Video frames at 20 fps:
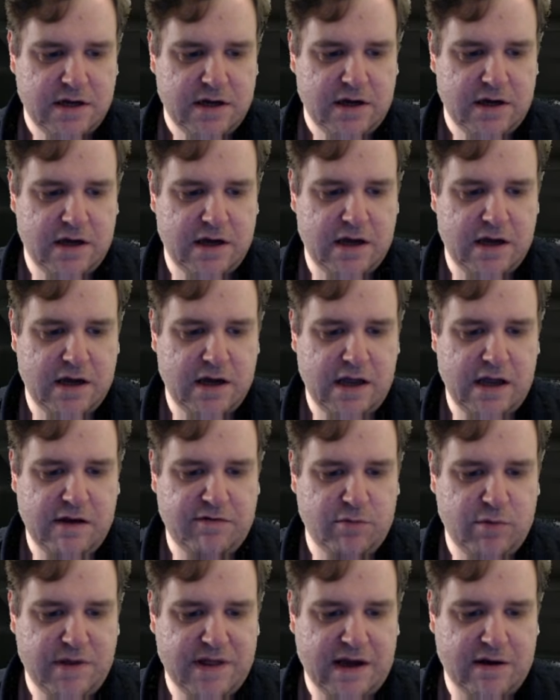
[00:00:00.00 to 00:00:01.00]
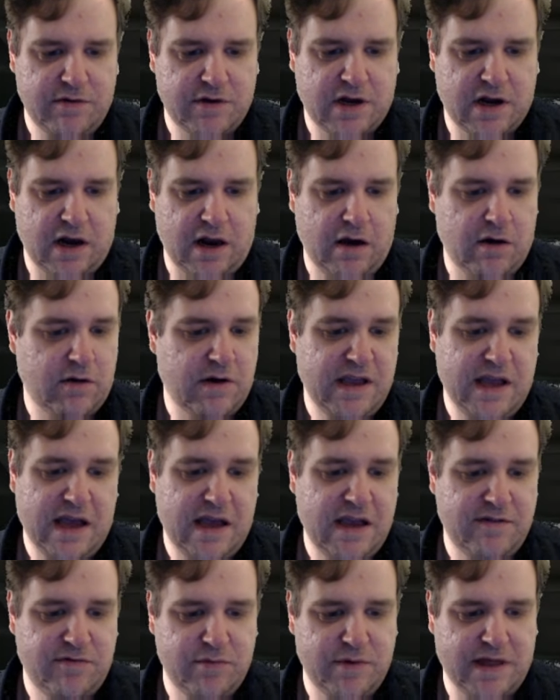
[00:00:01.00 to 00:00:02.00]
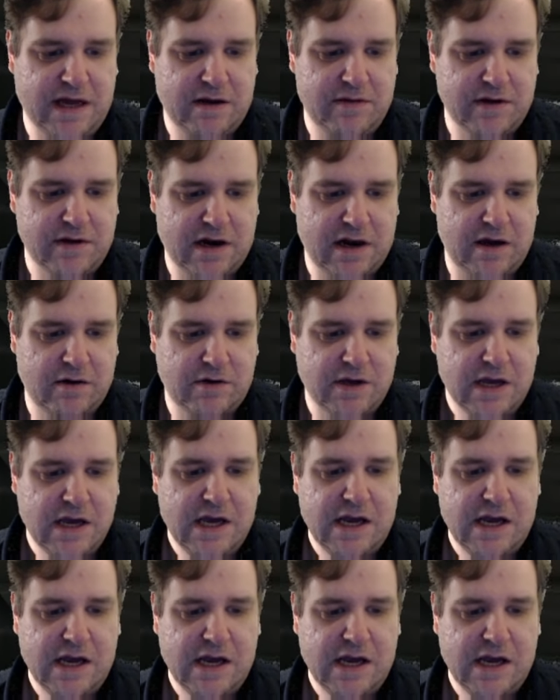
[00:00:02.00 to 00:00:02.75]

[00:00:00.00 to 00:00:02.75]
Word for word: Uh, even without the cloak. Yeah, even without the cloak.